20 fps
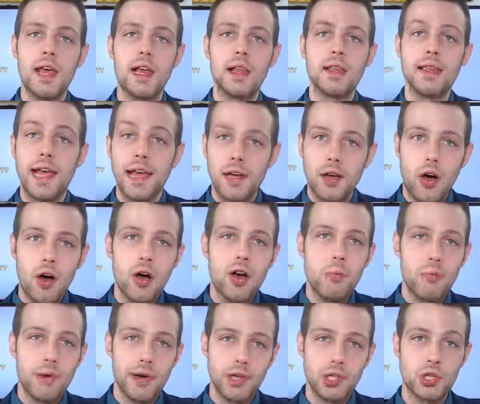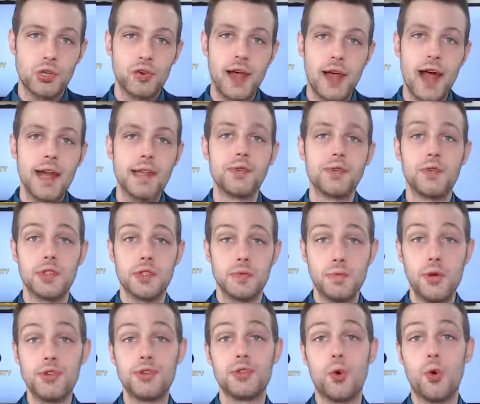like all British crowds, it was
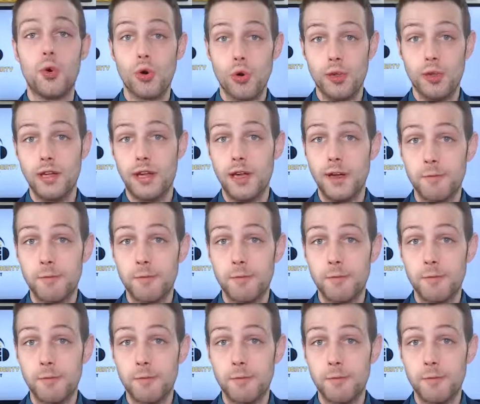most orderly.